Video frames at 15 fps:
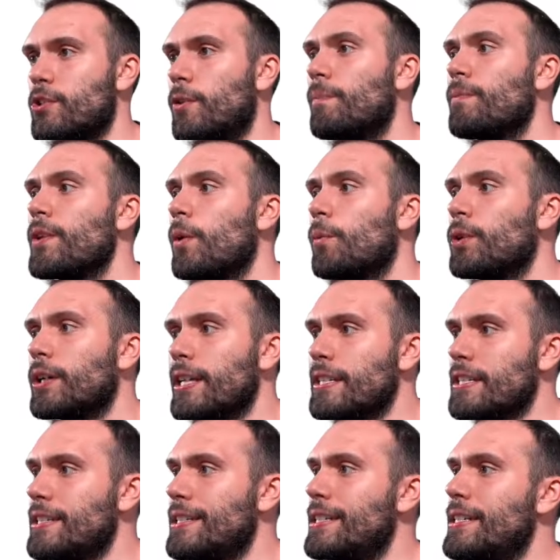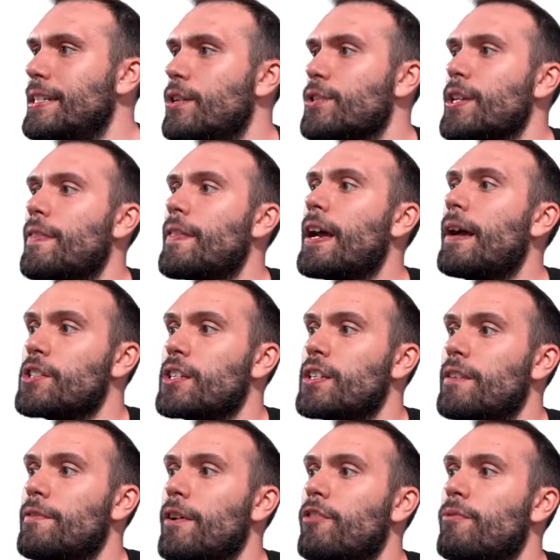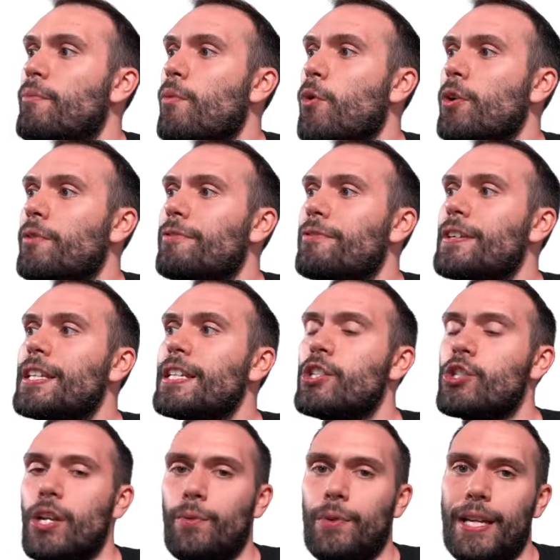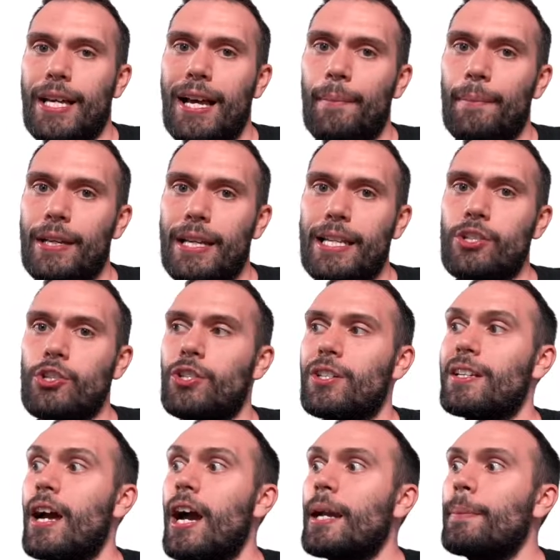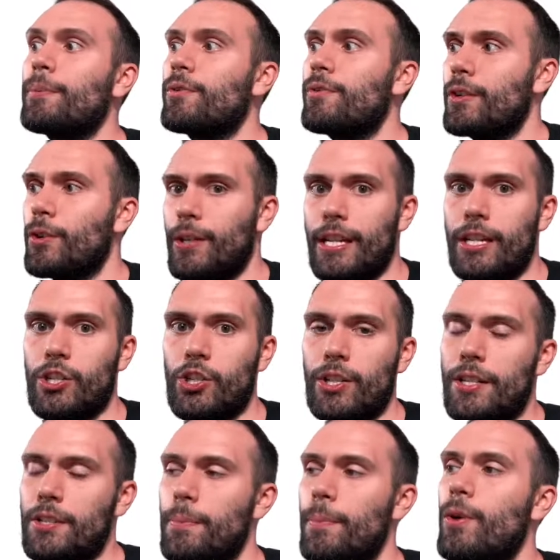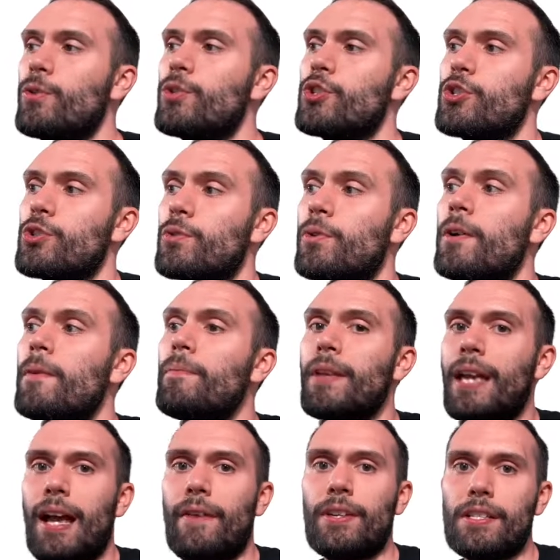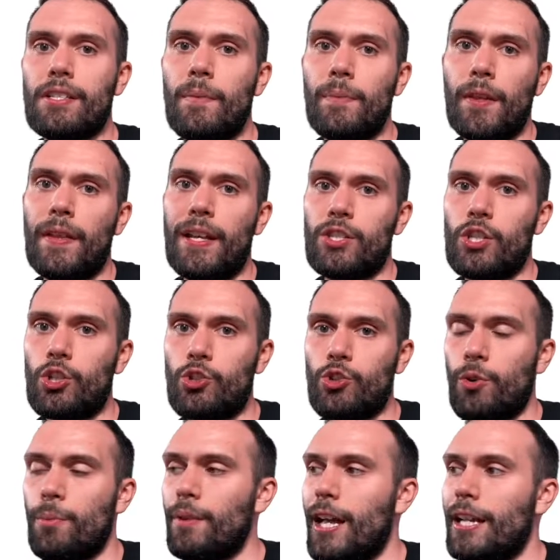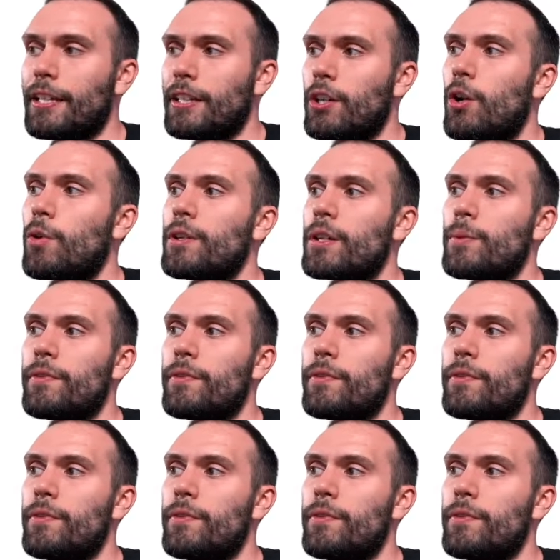So we'll get into the details on that. It's going to involve more of VDJ recombination and hypervariation as opposed to having something that's germline encoded.